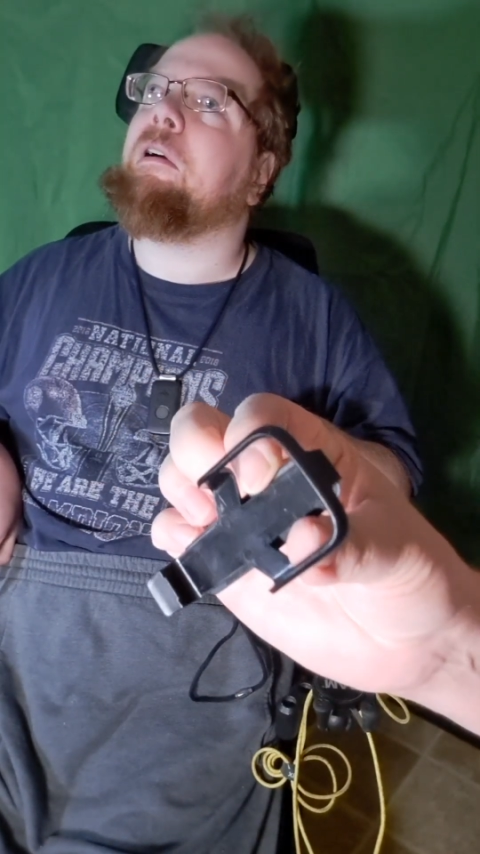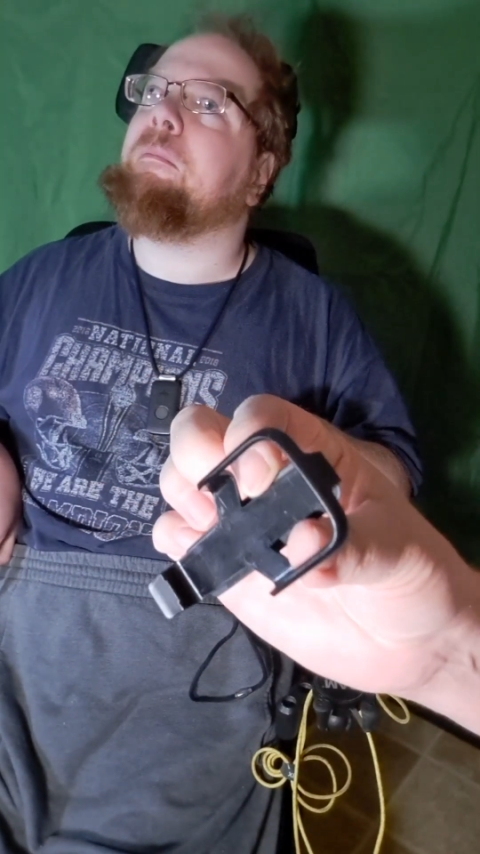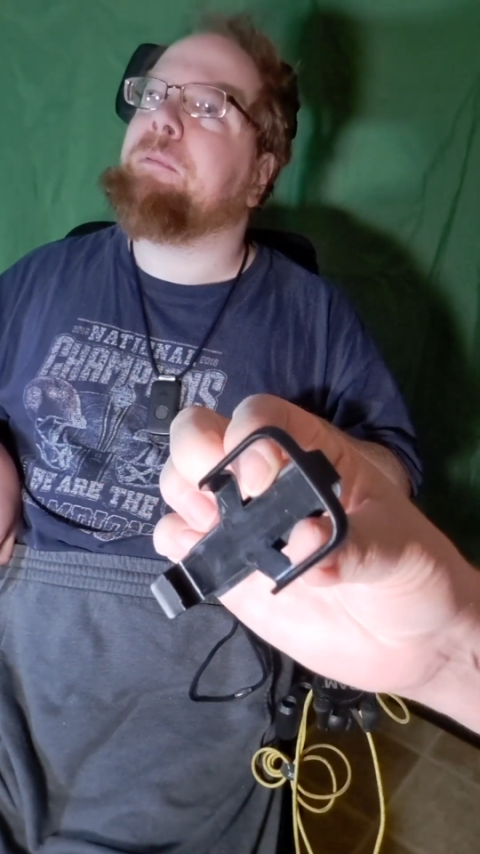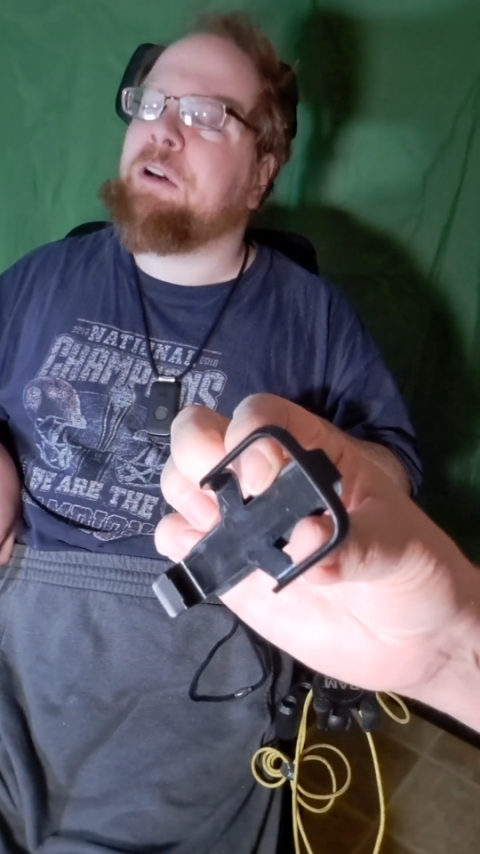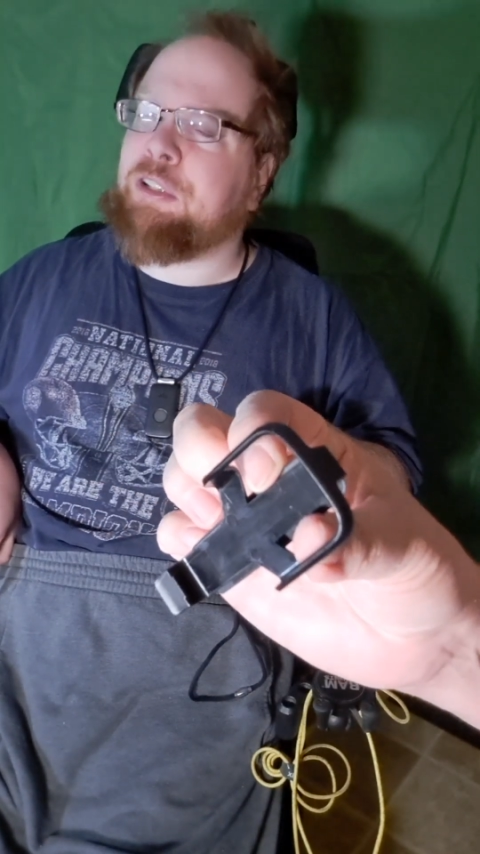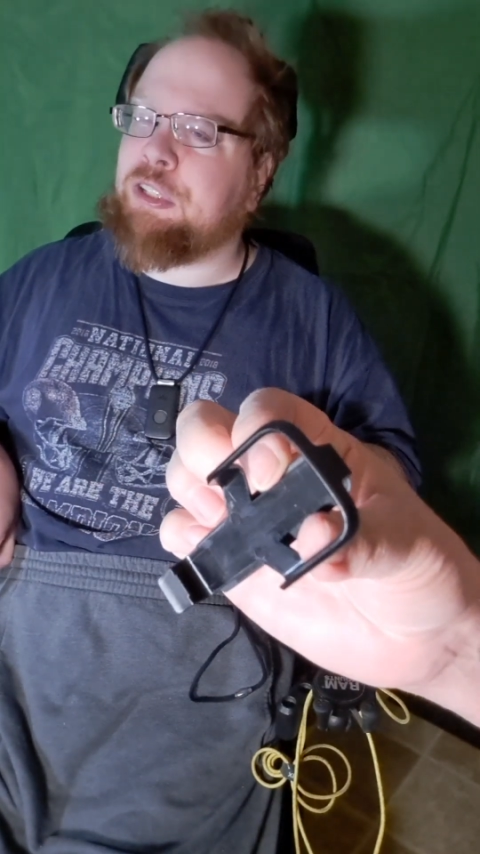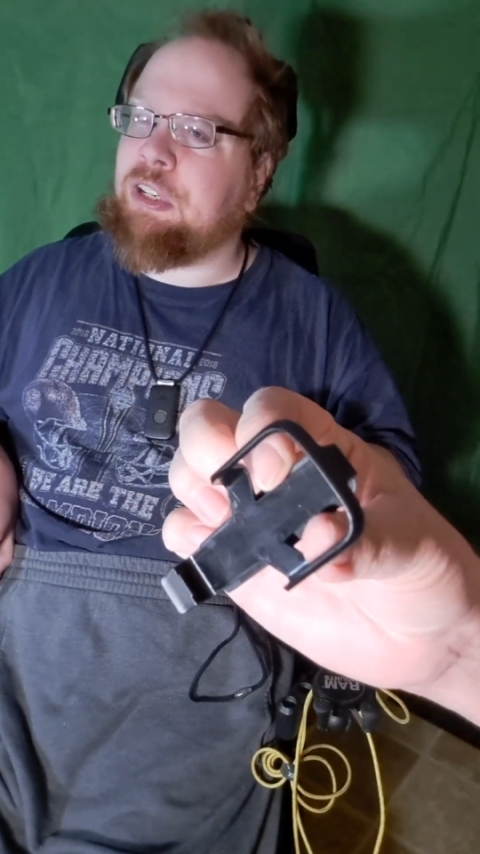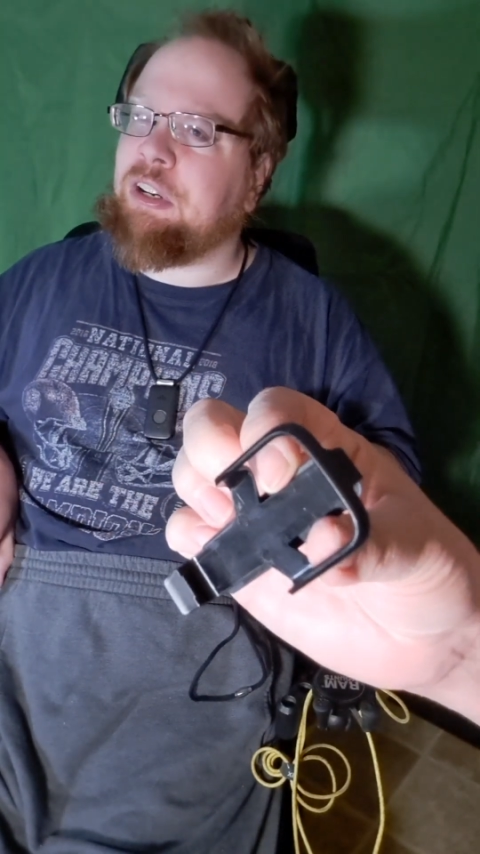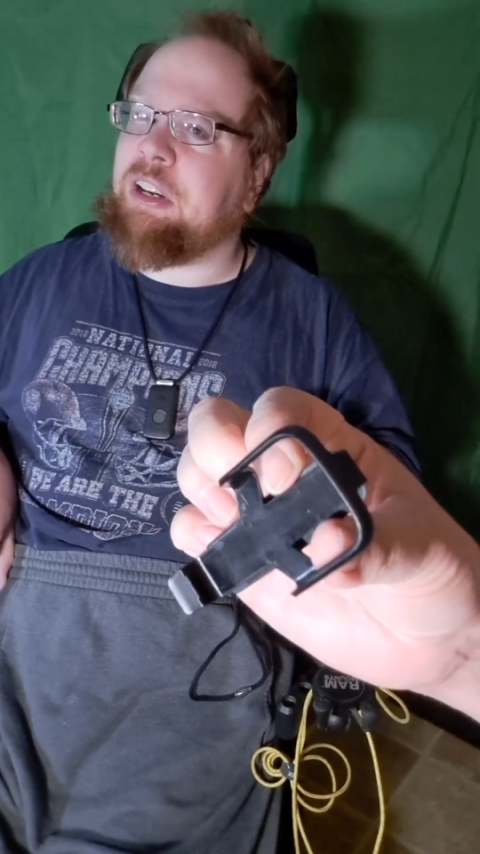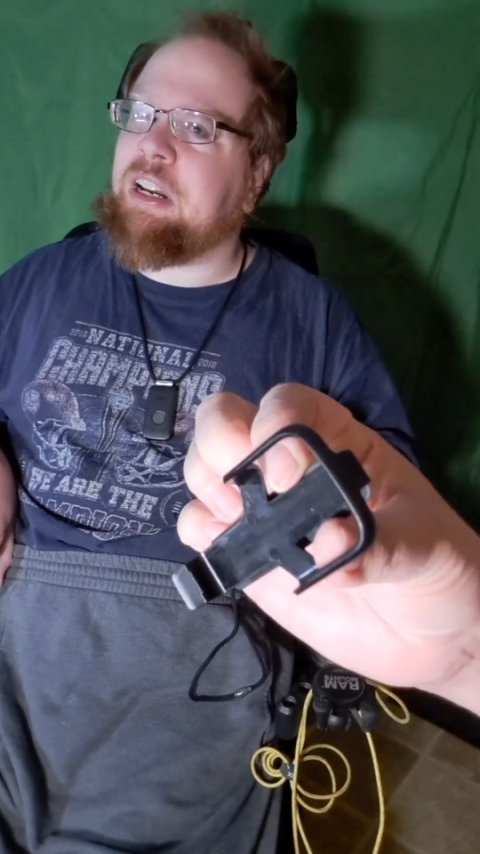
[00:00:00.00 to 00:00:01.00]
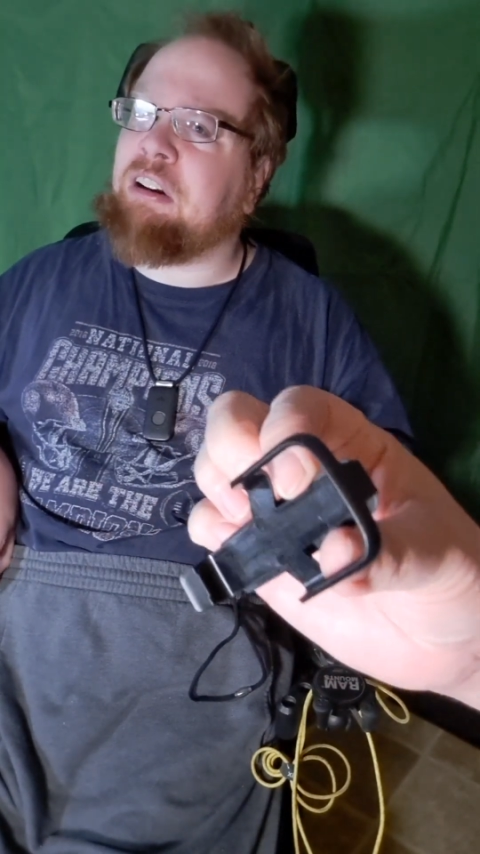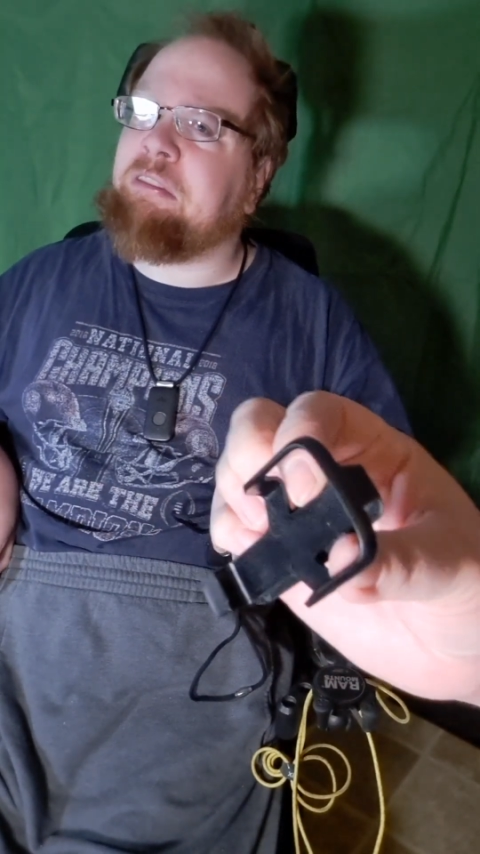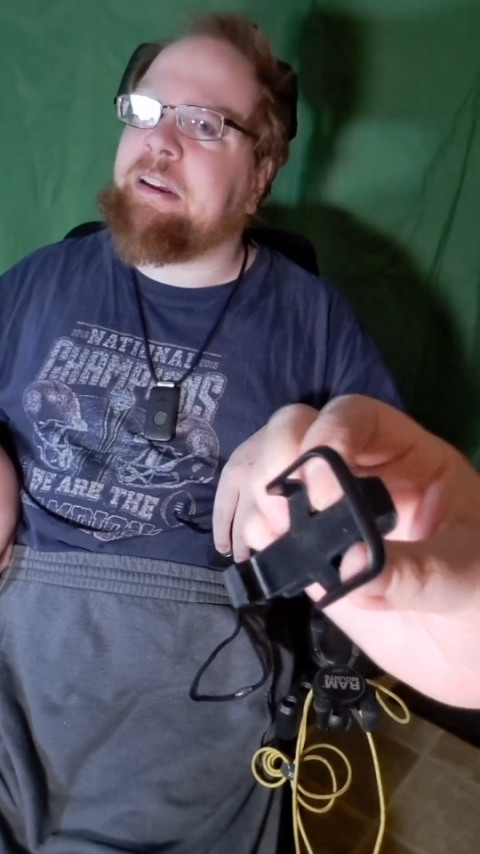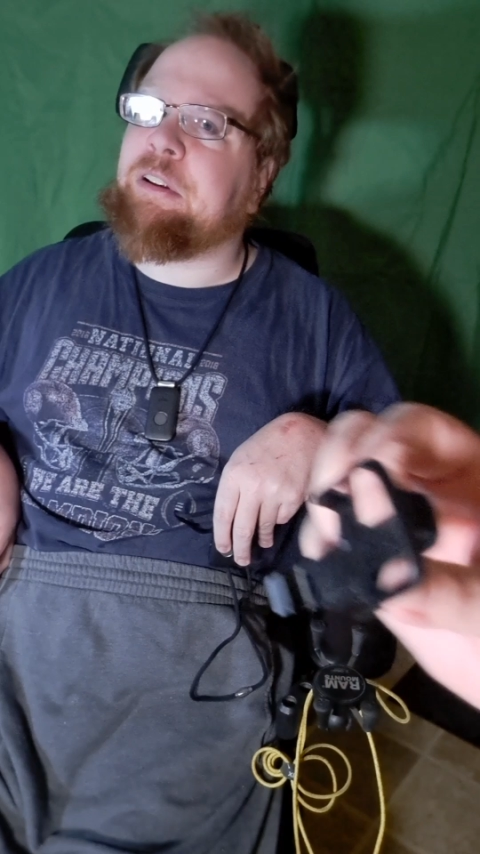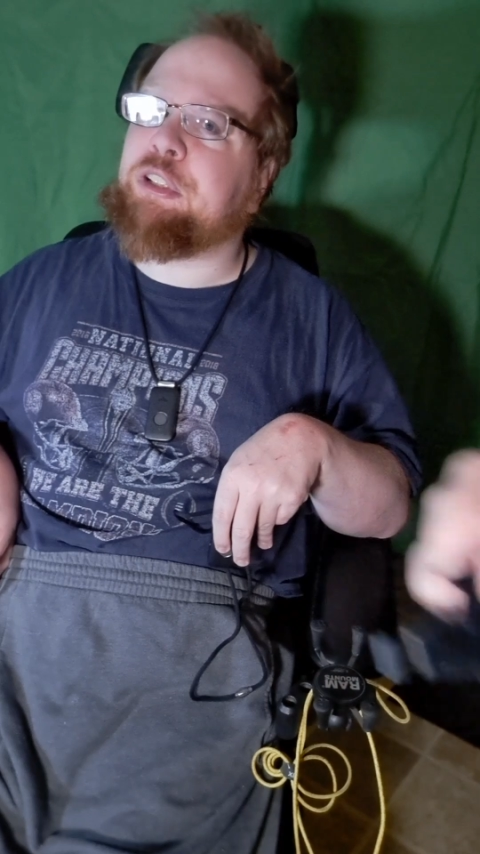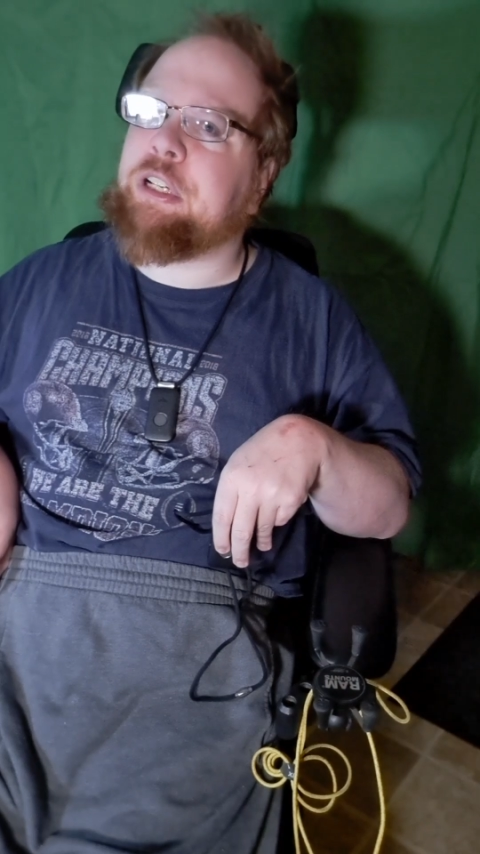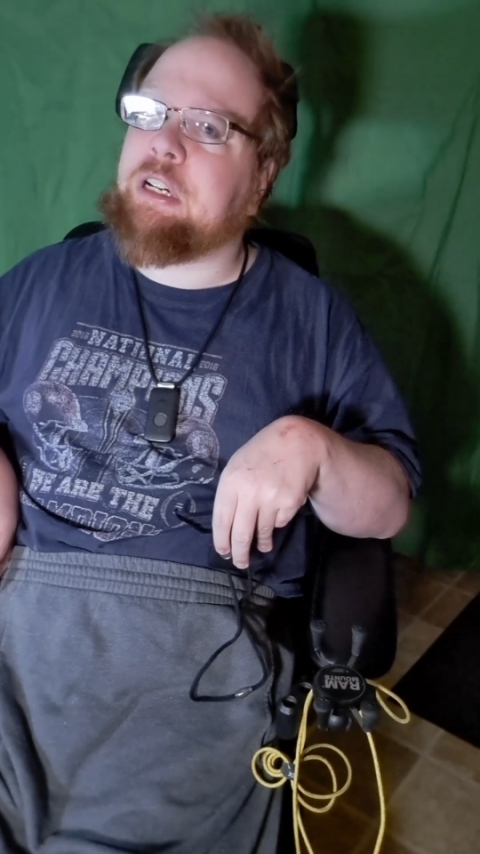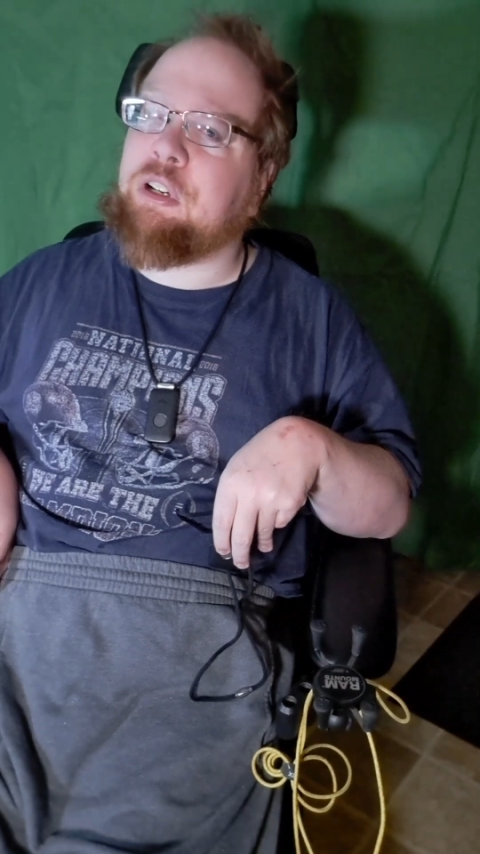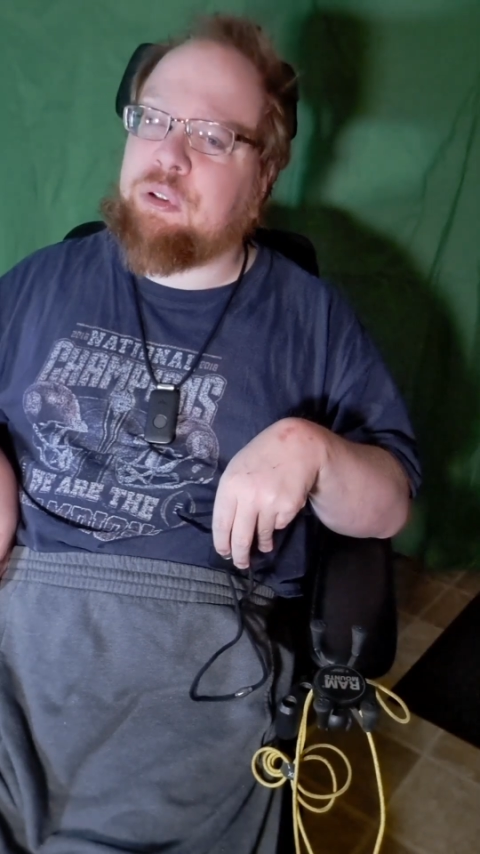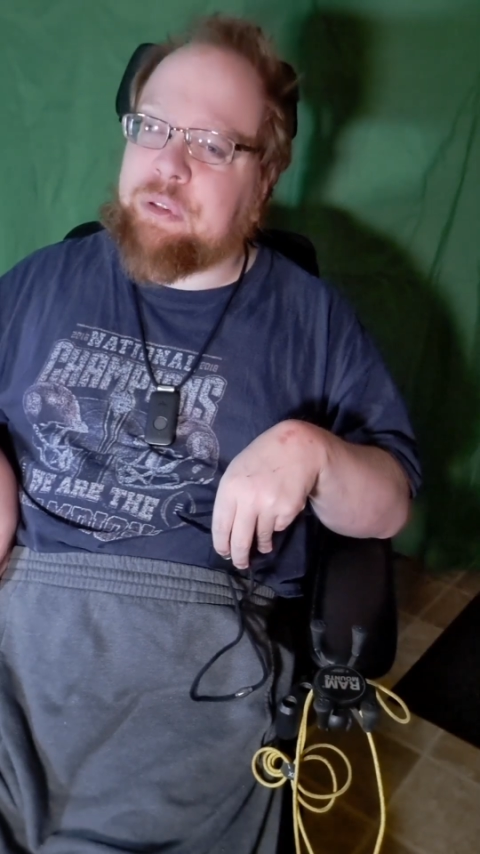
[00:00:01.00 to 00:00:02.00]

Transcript: person in a wheelchair who